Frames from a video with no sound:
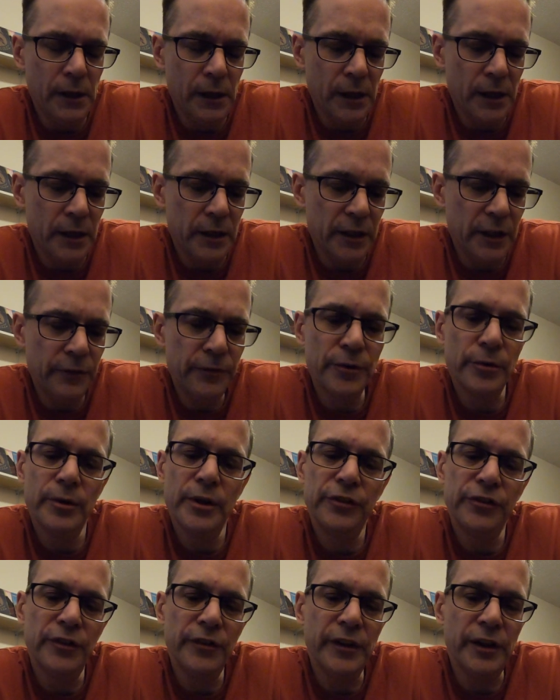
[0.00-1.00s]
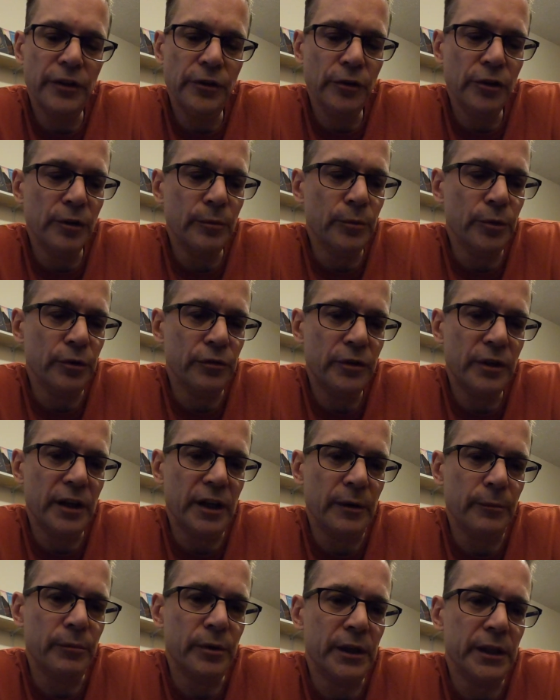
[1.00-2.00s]
And if there isn't, then you can move
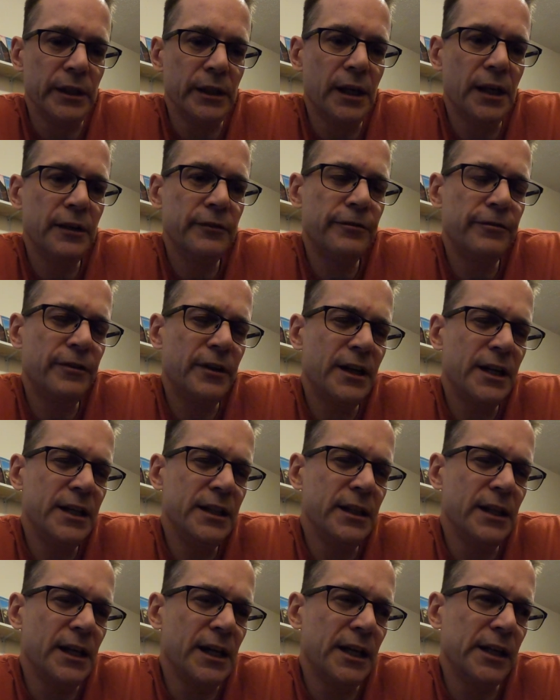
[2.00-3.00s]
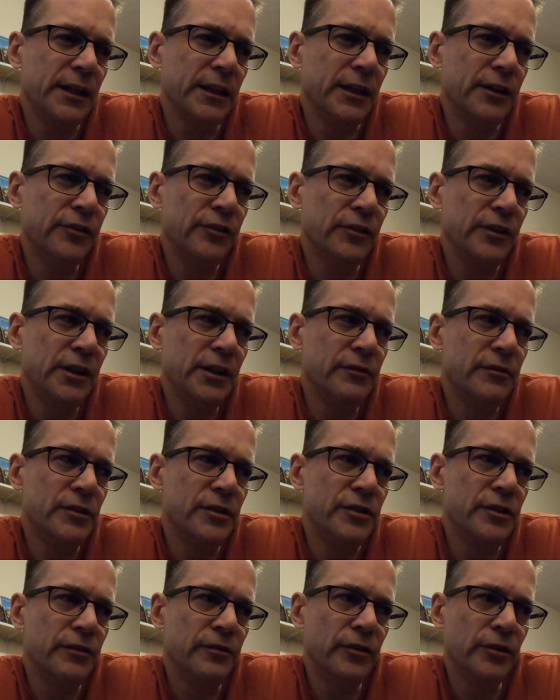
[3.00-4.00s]
on. But I find that it's
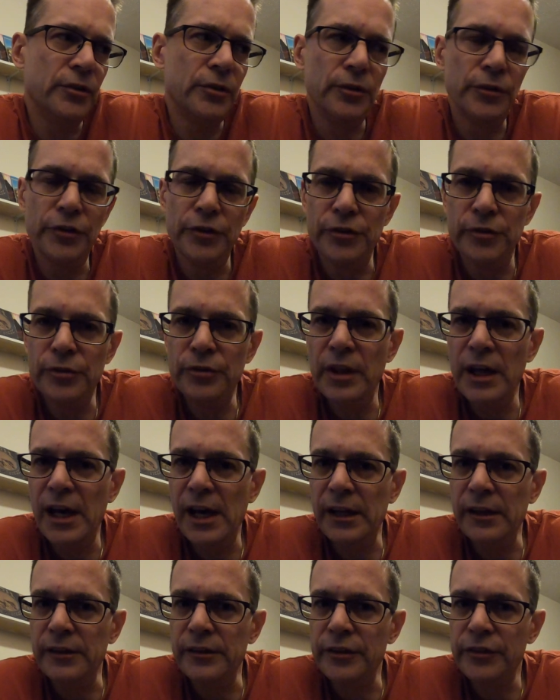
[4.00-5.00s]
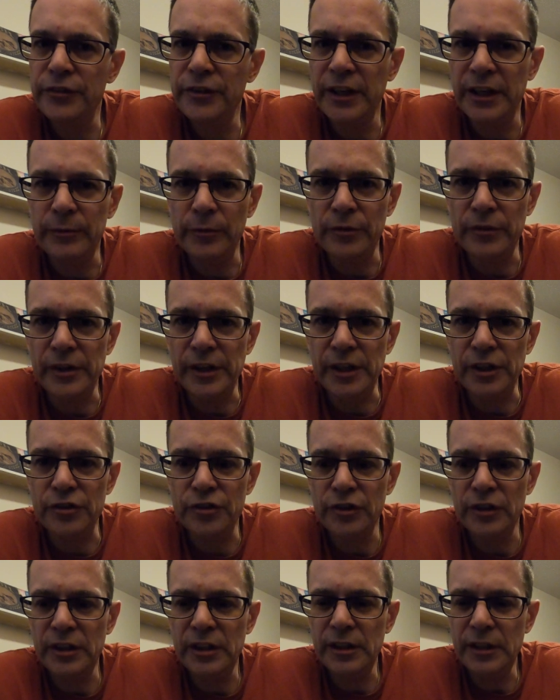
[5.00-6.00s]
even difficult to do that in this time of
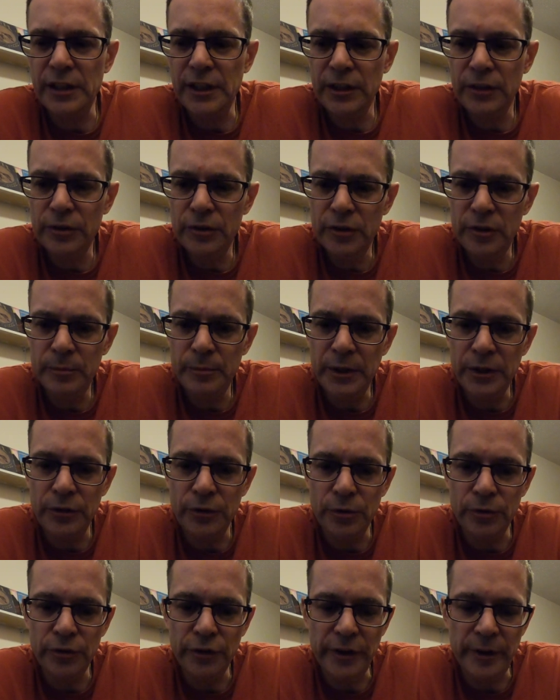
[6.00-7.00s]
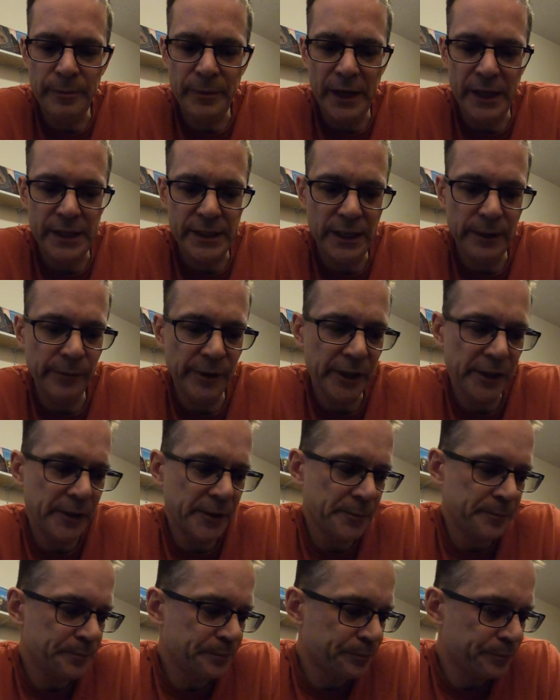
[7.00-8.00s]
age. And it could be due to the
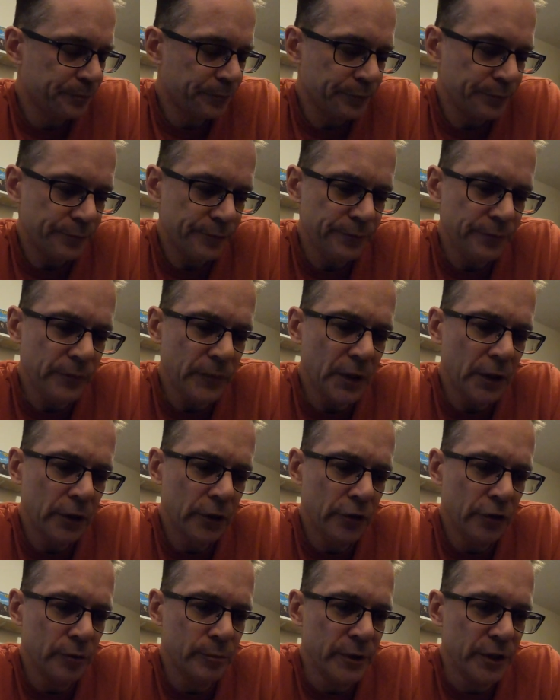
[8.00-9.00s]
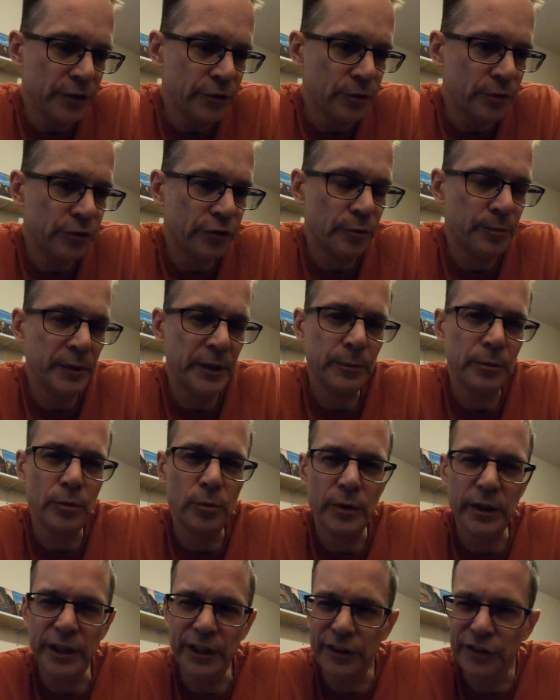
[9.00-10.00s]
pandemic. It could be due to
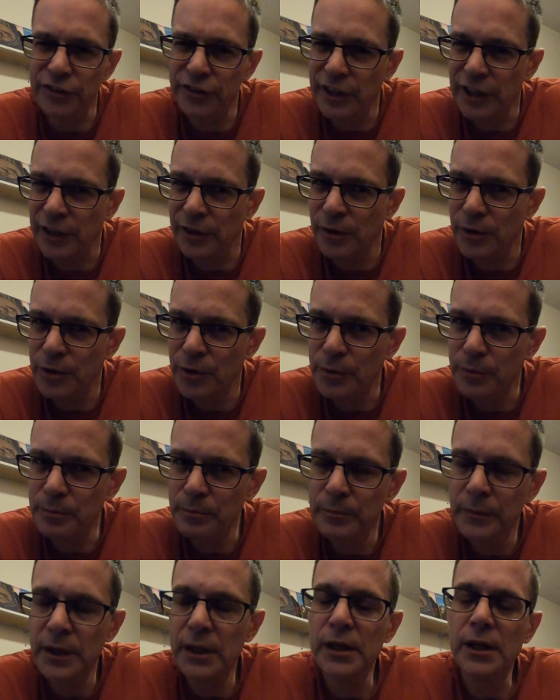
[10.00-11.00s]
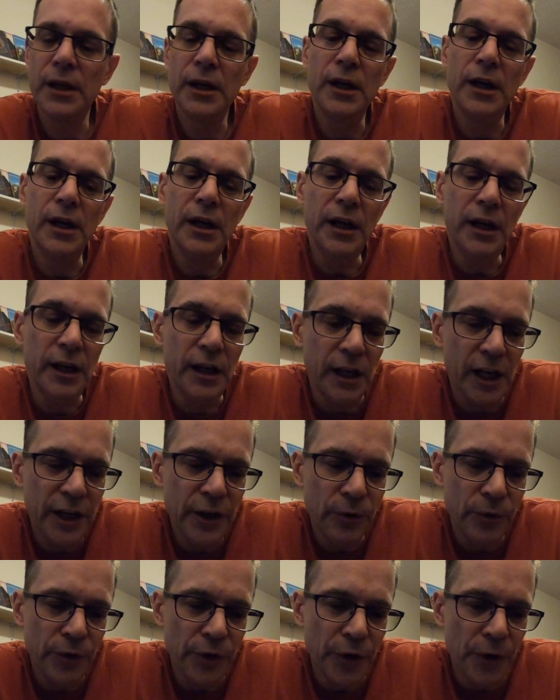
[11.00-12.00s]
people wanting to stay at home. I
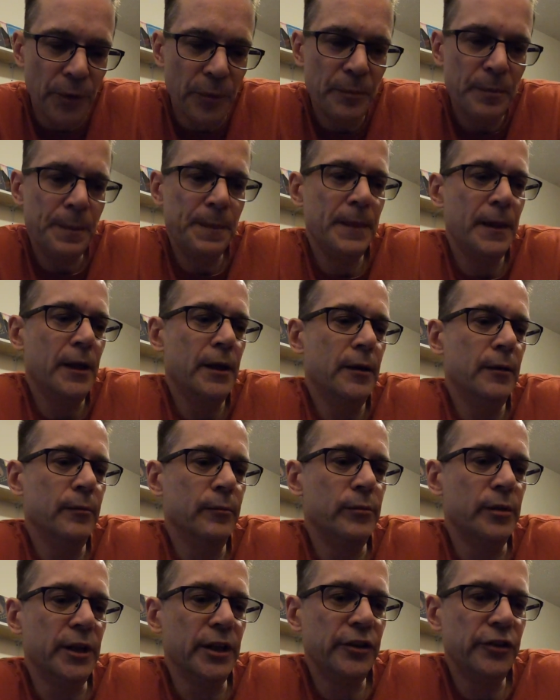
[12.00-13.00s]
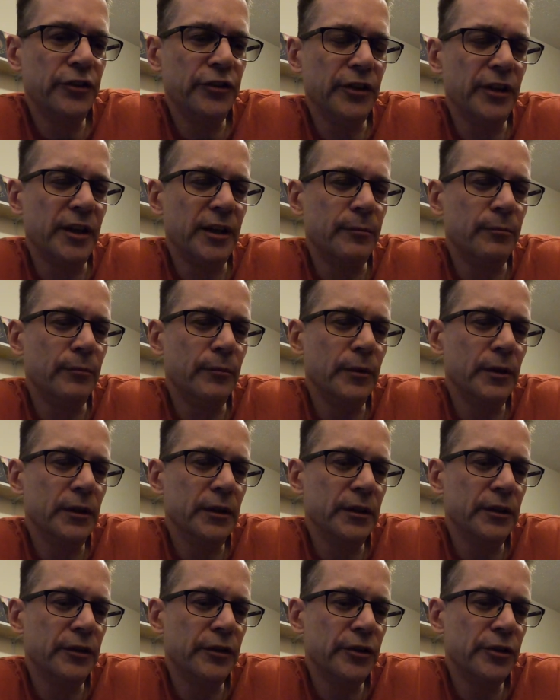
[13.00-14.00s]
don't know. But
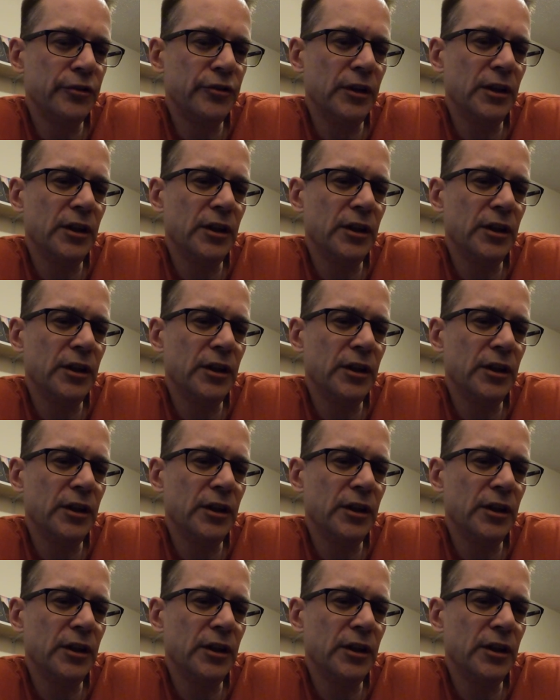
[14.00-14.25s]
there's